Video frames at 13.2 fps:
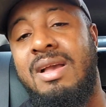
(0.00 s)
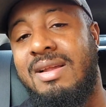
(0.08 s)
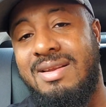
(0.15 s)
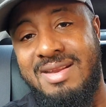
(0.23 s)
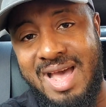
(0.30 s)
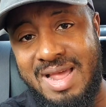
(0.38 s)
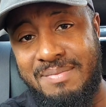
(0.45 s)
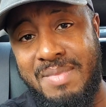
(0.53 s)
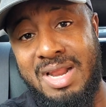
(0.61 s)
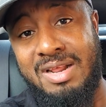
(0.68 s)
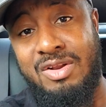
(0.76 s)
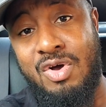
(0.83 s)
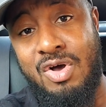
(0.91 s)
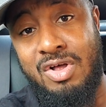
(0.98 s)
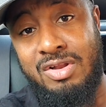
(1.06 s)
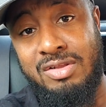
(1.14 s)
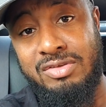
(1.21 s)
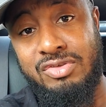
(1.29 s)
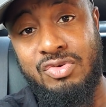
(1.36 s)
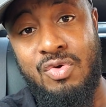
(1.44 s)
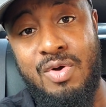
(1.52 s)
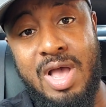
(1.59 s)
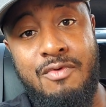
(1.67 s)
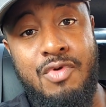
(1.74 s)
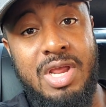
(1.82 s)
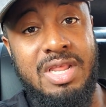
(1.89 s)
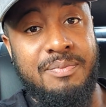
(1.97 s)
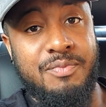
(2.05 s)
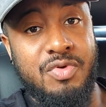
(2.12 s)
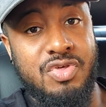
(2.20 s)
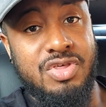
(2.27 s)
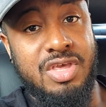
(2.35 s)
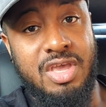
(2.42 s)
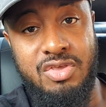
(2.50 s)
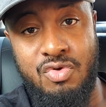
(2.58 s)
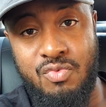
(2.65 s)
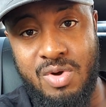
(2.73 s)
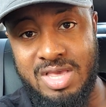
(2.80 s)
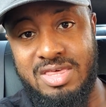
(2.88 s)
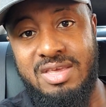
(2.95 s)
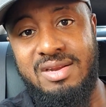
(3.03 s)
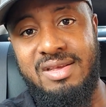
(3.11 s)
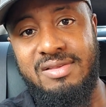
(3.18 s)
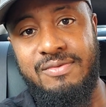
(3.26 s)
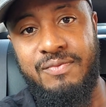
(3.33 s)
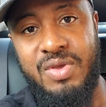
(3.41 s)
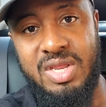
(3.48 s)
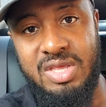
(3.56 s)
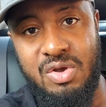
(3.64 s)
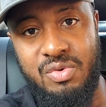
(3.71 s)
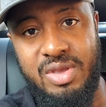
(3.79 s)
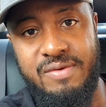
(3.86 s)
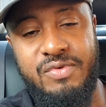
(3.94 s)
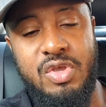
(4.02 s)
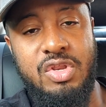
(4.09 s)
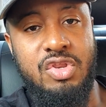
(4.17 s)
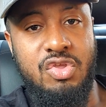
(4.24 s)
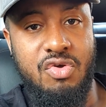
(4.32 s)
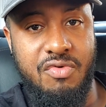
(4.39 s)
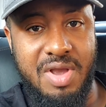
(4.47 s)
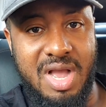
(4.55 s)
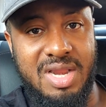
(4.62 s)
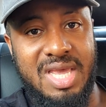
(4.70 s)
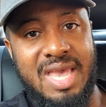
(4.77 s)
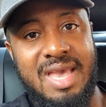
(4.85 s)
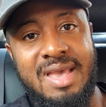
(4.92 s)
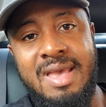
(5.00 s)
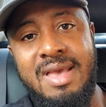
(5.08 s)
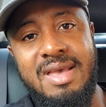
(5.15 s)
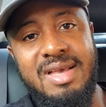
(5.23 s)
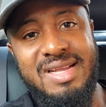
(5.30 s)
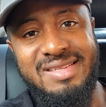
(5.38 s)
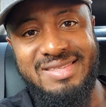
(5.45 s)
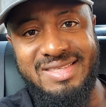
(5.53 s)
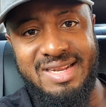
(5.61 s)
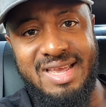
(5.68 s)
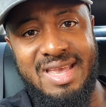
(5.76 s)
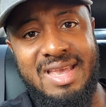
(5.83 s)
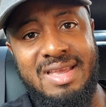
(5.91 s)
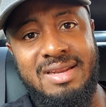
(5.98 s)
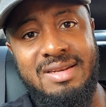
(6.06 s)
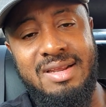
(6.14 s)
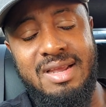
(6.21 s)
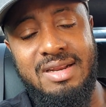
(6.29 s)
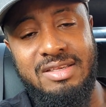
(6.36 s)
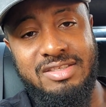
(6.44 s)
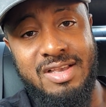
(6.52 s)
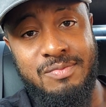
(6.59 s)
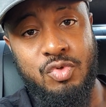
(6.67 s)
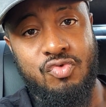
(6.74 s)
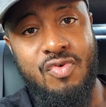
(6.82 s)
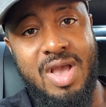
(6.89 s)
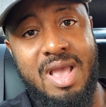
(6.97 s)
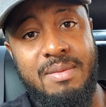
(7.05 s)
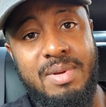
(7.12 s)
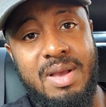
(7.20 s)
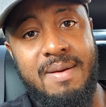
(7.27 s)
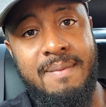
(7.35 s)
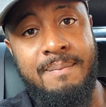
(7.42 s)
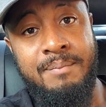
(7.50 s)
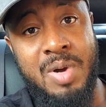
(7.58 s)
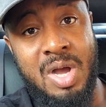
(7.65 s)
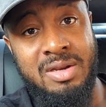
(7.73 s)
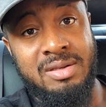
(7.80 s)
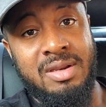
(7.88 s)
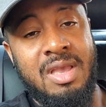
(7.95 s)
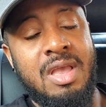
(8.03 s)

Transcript: Not bad at all. So I really appreciate you watching this video. If you're new around here, consider hitting the subscribe button.